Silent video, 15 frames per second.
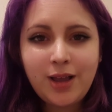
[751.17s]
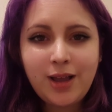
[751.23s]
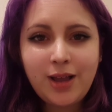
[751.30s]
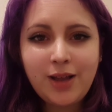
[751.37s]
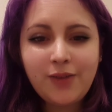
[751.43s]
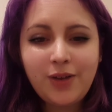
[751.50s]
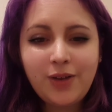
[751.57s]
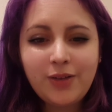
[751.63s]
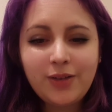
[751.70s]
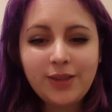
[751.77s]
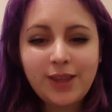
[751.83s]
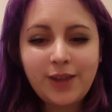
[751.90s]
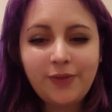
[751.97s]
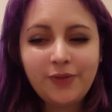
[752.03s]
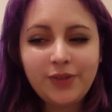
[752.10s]
I've
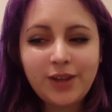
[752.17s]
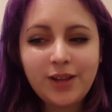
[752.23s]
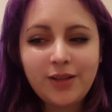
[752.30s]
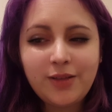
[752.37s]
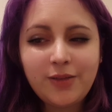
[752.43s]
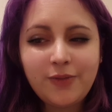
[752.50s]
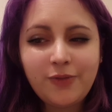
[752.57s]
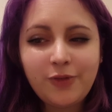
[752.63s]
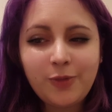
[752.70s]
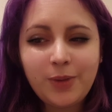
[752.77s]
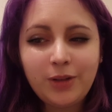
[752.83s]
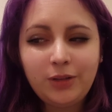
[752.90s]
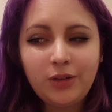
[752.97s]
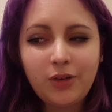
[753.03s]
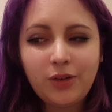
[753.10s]
left in for a
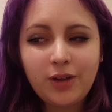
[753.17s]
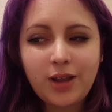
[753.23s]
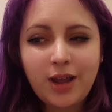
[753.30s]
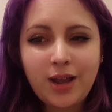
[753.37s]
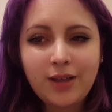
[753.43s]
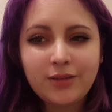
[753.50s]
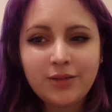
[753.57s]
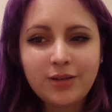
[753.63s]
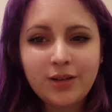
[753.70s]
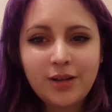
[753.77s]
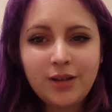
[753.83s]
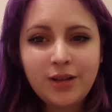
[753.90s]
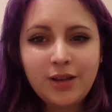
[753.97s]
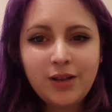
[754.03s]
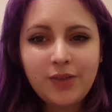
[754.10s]
bit longer, and
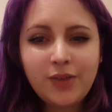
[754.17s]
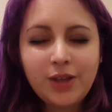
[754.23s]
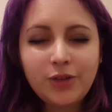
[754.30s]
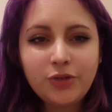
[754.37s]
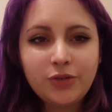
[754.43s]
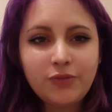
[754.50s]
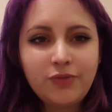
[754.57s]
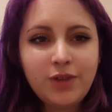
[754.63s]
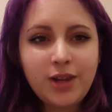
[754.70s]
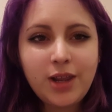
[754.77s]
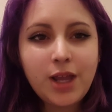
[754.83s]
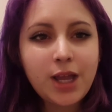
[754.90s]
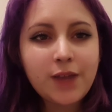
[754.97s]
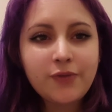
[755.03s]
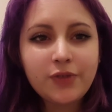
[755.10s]
they just really
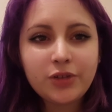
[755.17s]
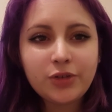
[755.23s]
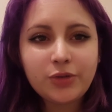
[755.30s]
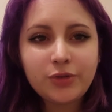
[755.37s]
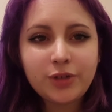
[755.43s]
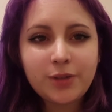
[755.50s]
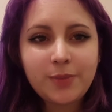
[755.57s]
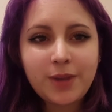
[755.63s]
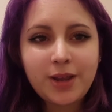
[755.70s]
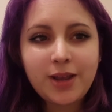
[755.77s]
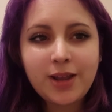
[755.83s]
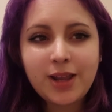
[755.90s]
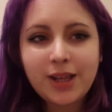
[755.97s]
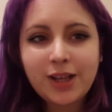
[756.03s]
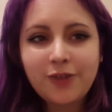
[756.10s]
haven't stuck to my
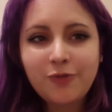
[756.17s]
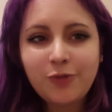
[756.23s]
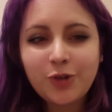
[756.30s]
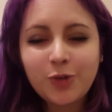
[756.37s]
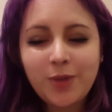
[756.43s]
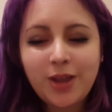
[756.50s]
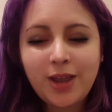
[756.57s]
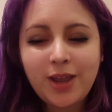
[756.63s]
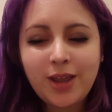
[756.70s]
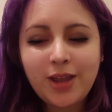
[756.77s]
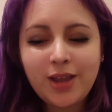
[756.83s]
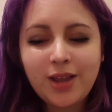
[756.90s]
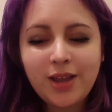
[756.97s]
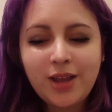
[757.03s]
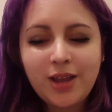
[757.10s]
hair. Like, I've washed my
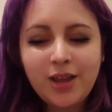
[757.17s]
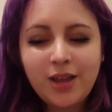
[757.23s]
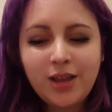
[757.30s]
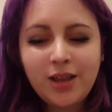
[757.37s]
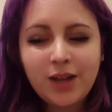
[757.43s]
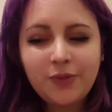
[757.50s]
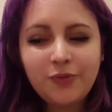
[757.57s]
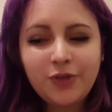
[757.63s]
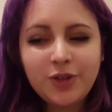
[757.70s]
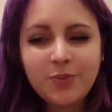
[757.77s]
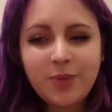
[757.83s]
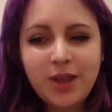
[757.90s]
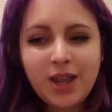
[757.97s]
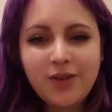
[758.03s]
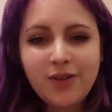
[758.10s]
hair, I've rinsed
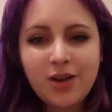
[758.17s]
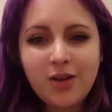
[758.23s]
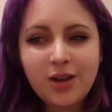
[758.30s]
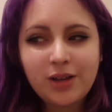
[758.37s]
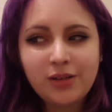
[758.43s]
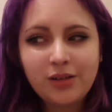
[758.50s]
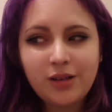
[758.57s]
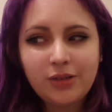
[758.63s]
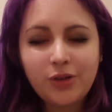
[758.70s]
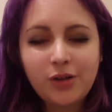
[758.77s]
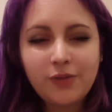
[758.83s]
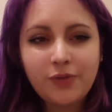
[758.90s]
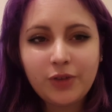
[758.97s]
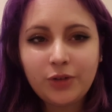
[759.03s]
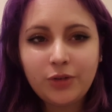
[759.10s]
my hair out, and a lot
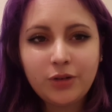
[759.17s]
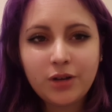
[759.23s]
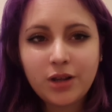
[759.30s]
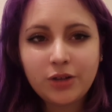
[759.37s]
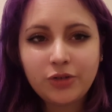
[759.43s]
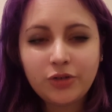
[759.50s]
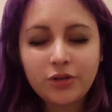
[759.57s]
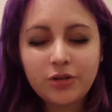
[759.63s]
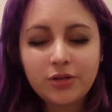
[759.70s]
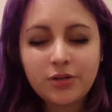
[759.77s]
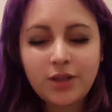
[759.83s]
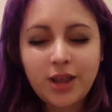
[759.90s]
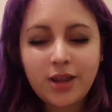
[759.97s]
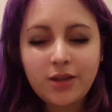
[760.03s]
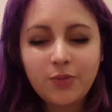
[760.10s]
of the colour has just
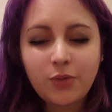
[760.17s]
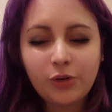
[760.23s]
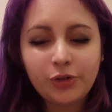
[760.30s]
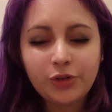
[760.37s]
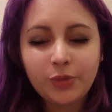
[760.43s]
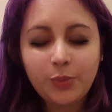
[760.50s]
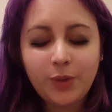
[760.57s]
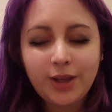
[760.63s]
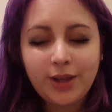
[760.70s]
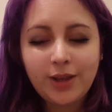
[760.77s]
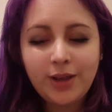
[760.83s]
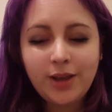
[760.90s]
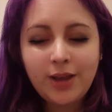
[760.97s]
like washed away.